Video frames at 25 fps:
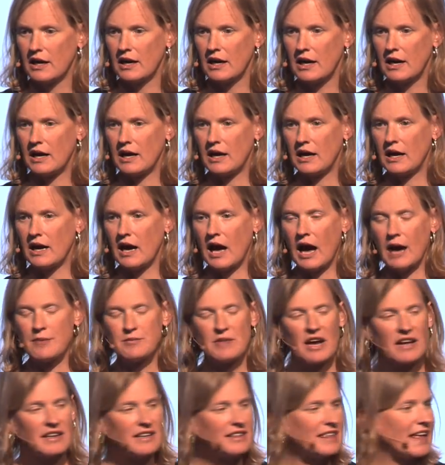Uh, I'm
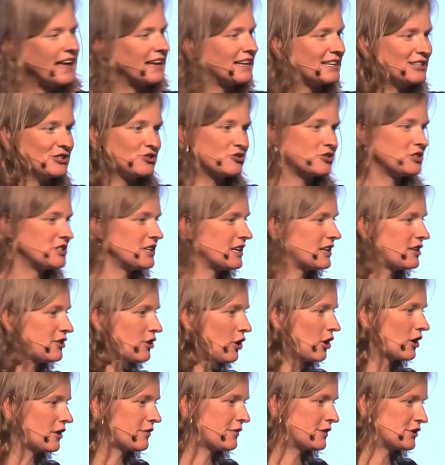not that interested in the
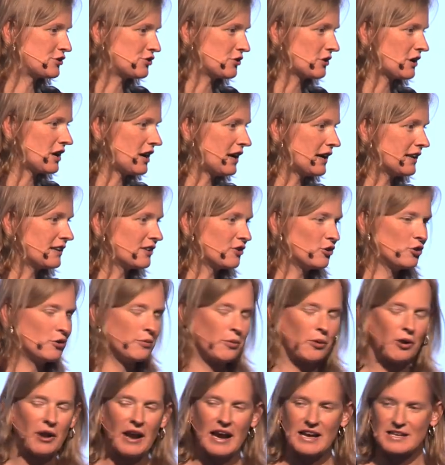artificial kind.
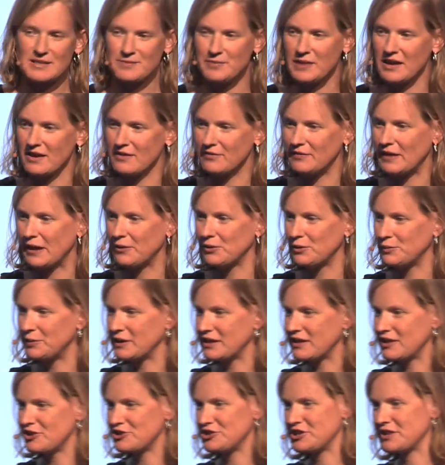Uber asked me if I would be
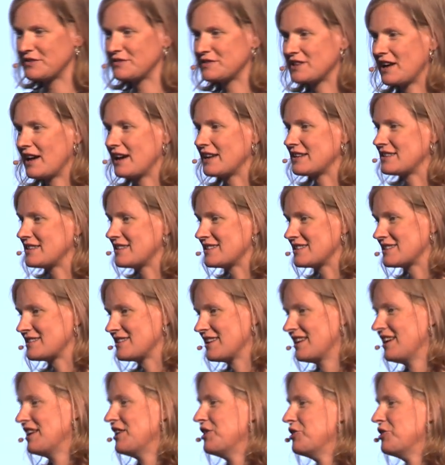their chief scientist.